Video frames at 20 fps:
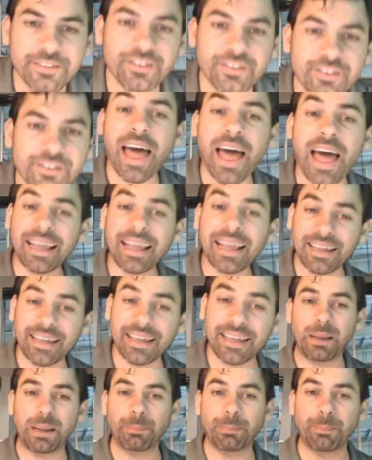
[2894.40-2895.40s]
that gives
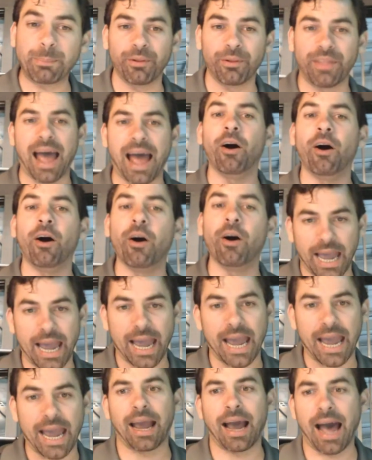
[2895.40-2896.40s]
people that,
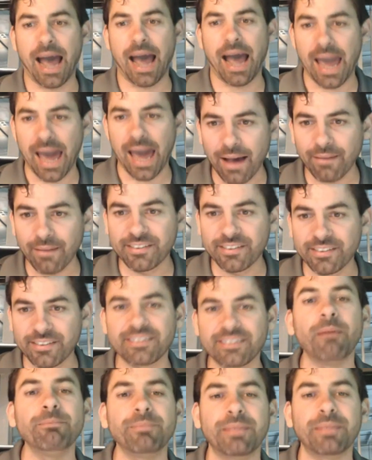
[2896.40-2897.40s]
okay, I have
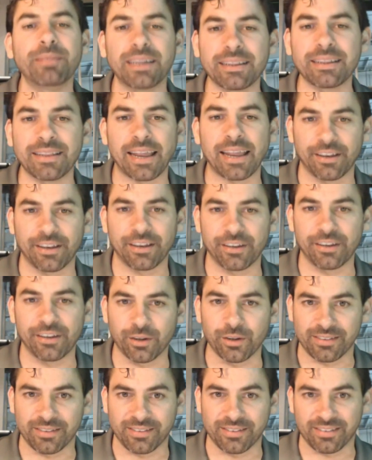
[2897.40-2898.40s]
something that I can do
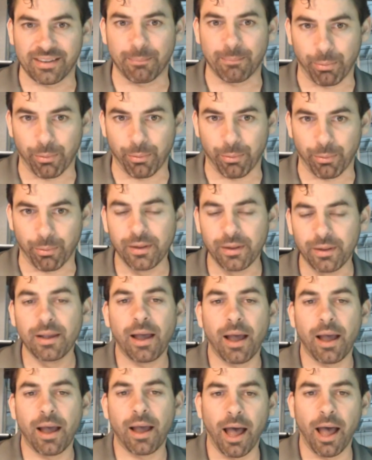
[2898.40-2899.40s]
that's simple.
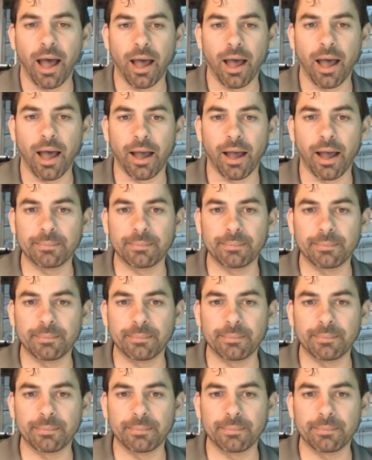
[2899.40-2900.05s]
And